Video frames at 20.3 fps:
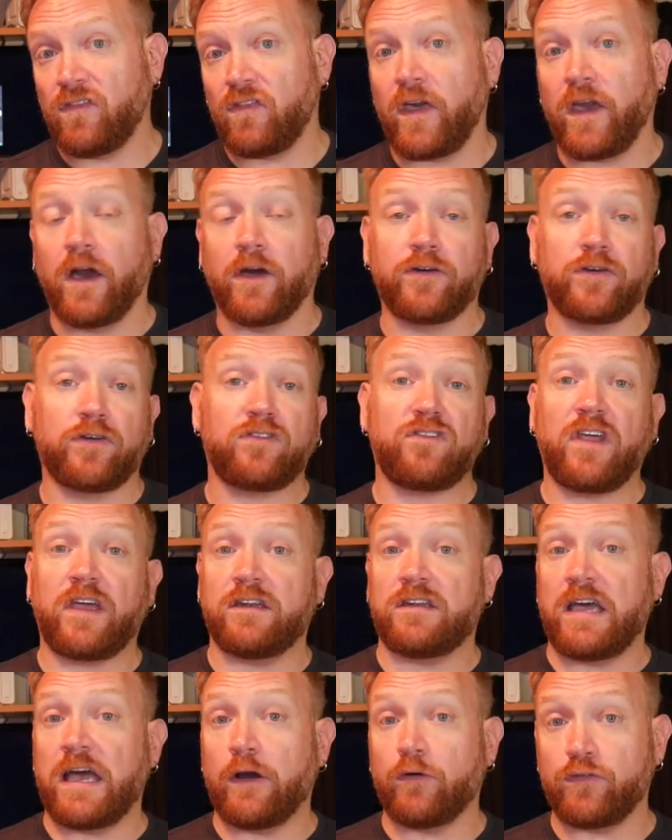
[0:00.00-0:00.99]
They
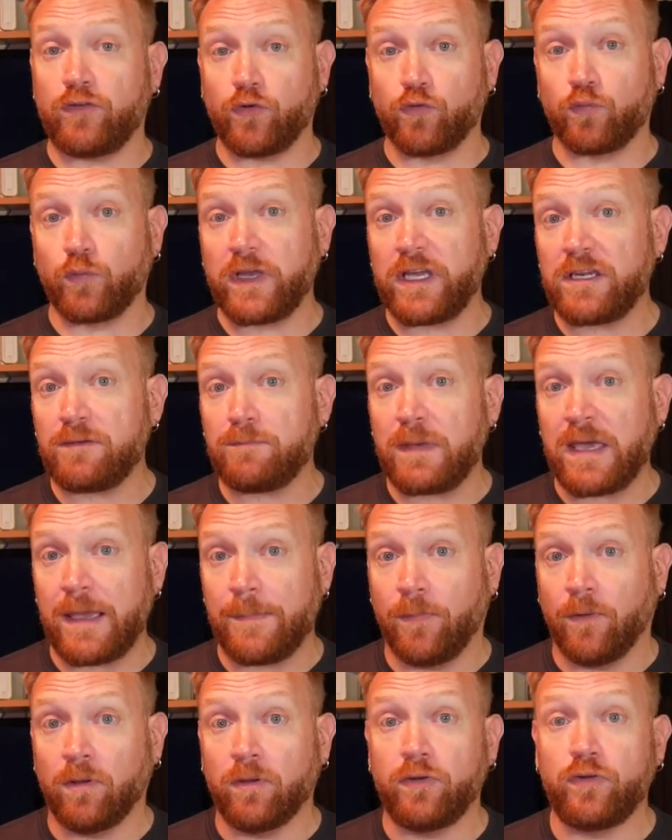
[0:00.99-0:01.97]
understand how to read
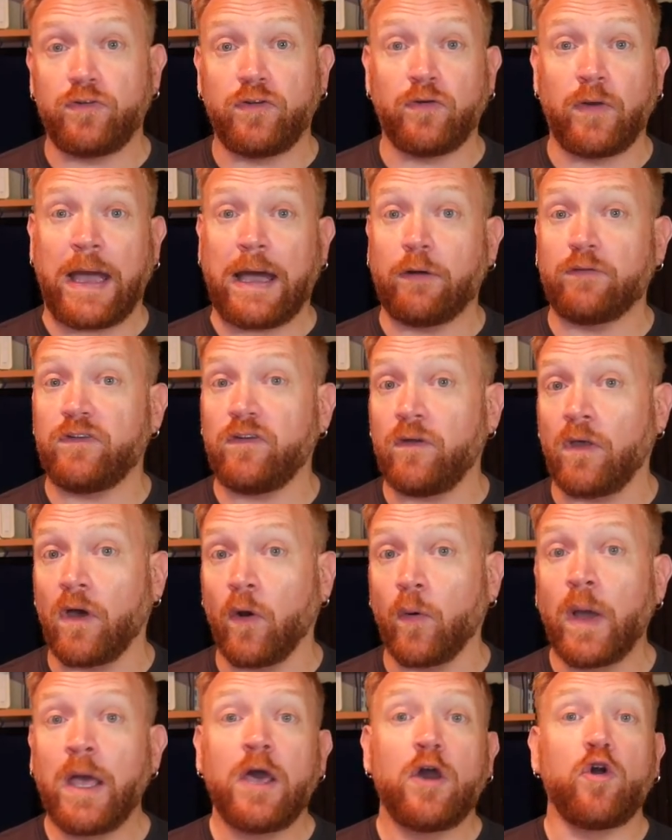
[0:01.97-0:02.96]
people, to how to
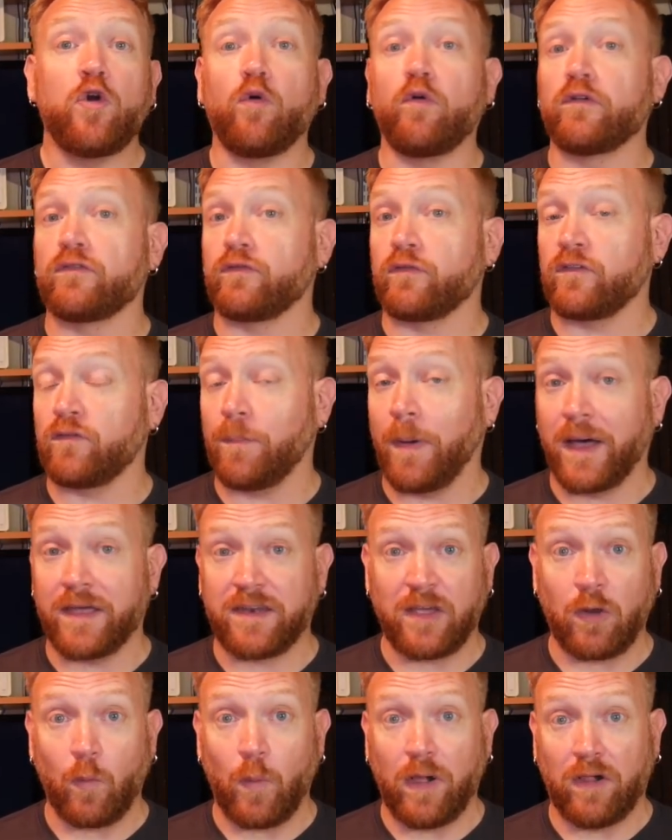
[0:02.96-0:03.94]
know who is
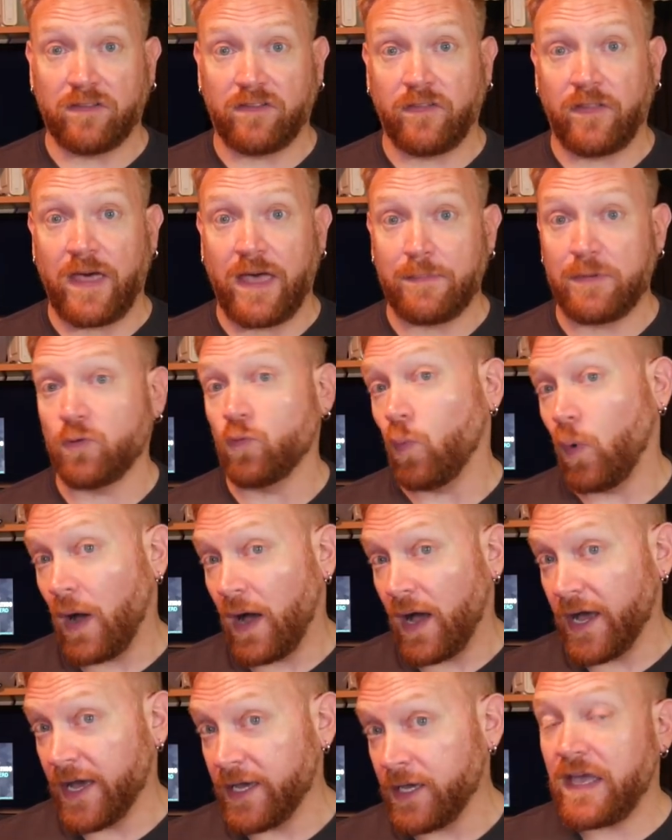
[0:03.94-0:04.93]
responding well to them and
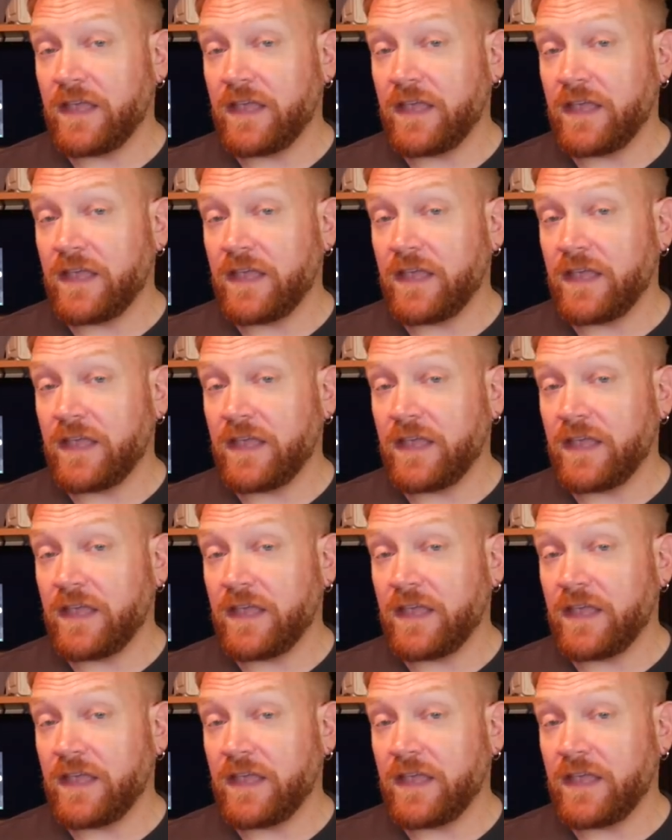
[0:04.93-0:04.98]
why.